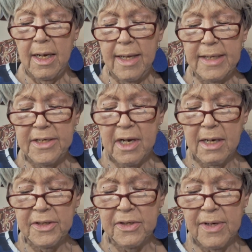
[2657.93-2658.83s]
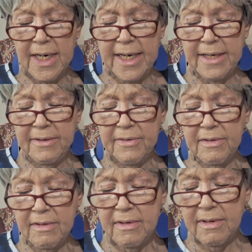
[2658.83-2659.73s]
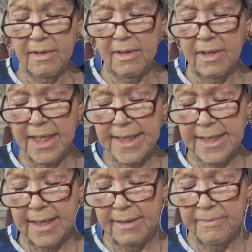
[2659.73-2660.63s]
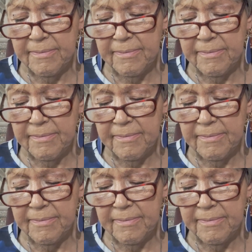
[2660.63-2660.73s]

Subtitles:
And the dog toy, let's see.